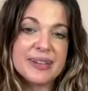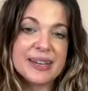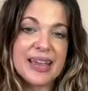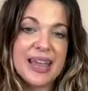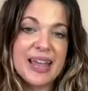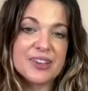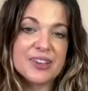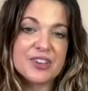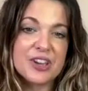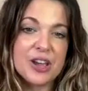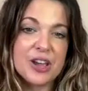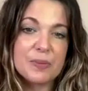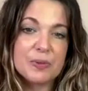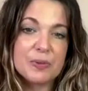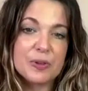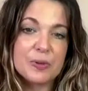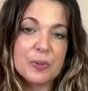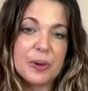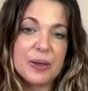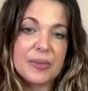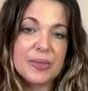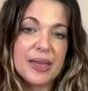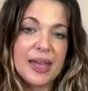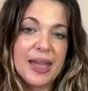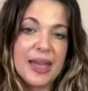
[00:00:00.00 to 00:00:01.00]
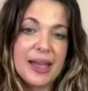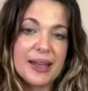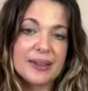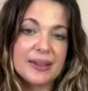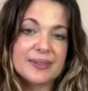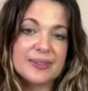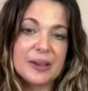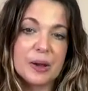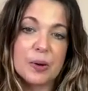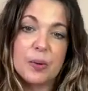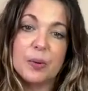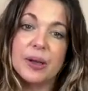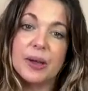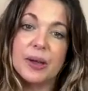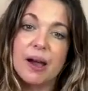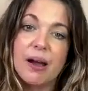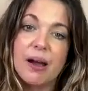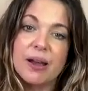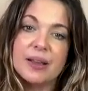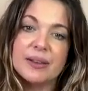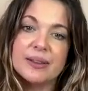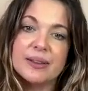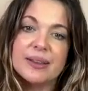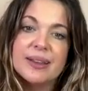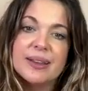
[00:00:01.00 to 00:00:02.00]
to catch up with what the heck is going
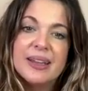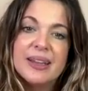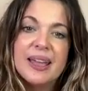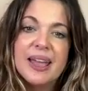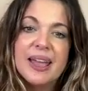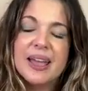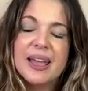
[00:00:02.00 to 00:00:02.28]
on.